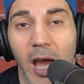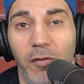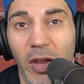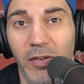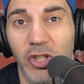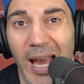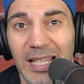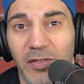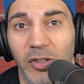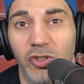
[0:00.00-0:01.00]
Now, if you have a
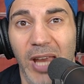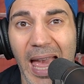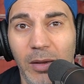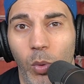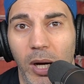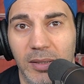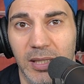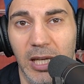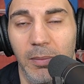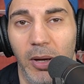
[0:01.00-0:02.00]
Jacksonville Jaguar
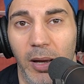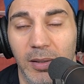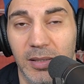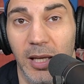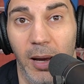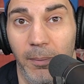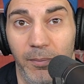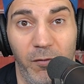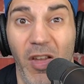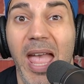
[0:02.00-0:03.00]
team
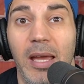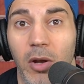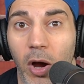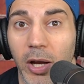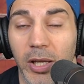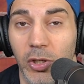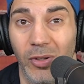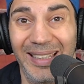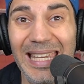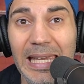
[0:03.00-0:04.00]
fan on in
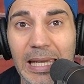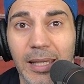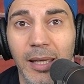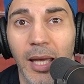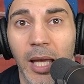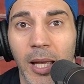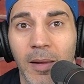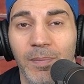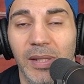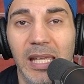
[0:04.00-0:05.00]
your league,
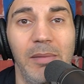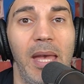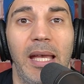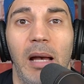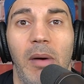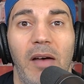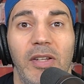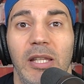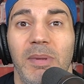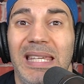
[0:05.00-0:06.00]
he may come
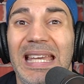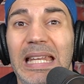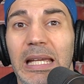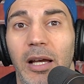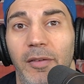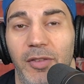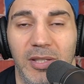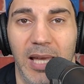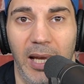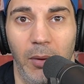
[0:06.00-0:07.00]
off at the beginning of
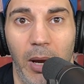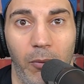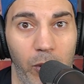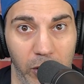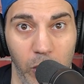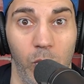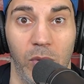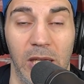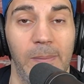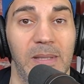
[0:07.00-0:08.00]
the second round, where
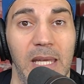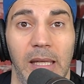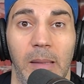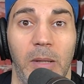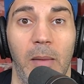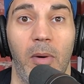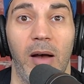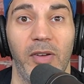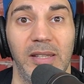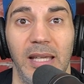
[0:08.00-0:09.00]
you keep seeing him come
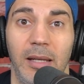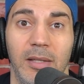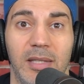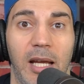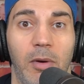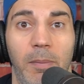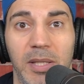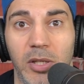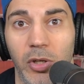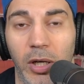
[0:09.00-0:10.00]
off at the end of second round
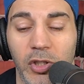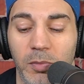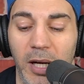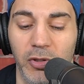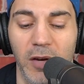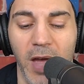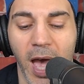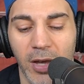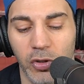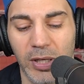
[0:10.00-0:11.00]
based on your 100 mock draft.
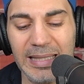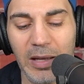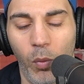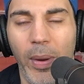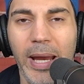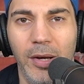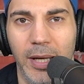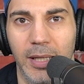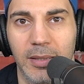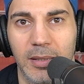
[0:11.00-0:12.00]
So it's
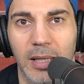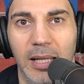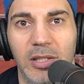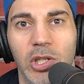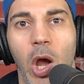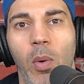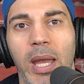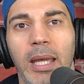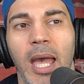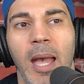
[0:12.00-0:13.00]
awareness. It's
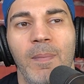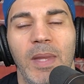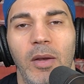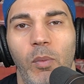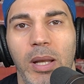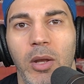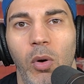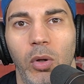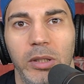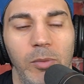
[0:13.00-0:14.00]
knowing when to
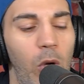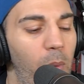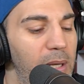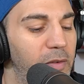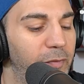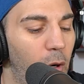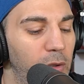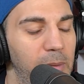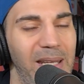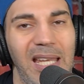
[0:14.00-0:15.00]
hold them, know when to
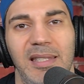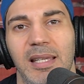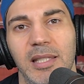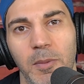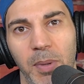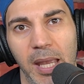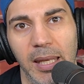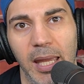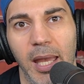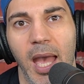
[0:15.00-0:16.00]
fold them, and
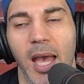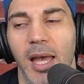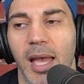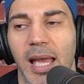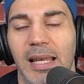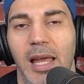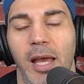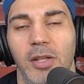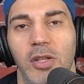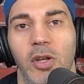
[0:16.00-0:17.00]
anticipating
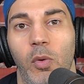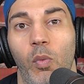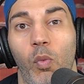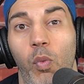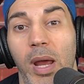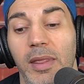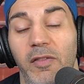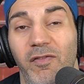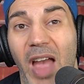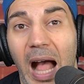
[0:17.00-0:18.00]
when
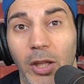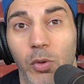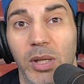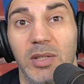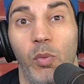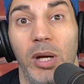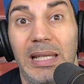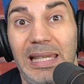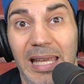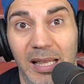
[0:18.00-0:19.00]
the value is and where
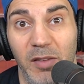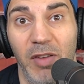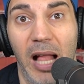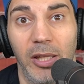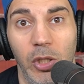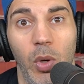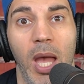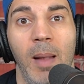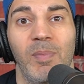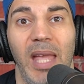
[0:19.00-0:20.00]
to get the value.
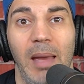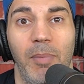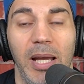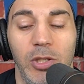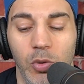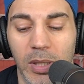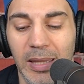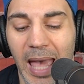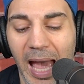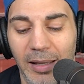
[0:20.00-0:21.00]
And by
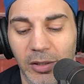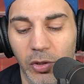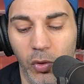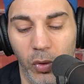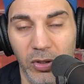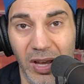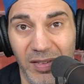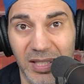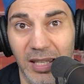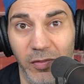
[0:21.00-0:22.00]
doing that, you're going to
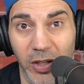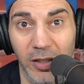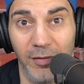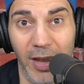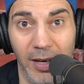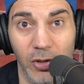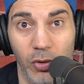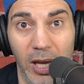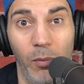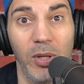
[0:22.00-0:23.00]
have a significant
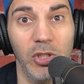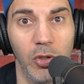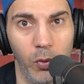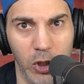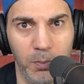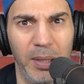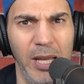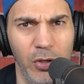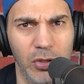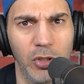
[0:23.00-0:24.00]
advantage, okay? Once you know which
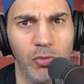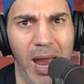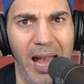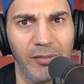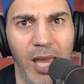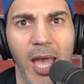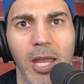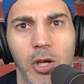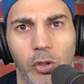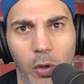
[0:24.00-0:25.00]
players to draft,
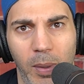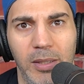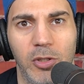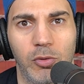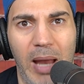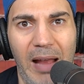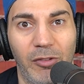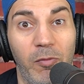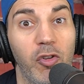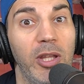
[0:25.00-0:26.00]
you'll know when to
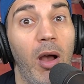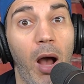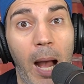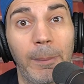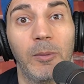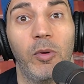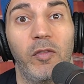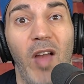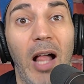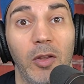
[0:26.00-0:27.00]
draft them for the
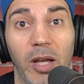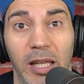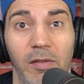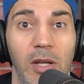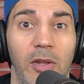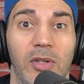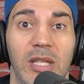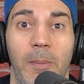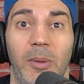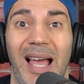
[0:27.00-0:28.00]
optimal value. I'll give you another
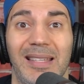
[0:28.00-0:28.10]
example.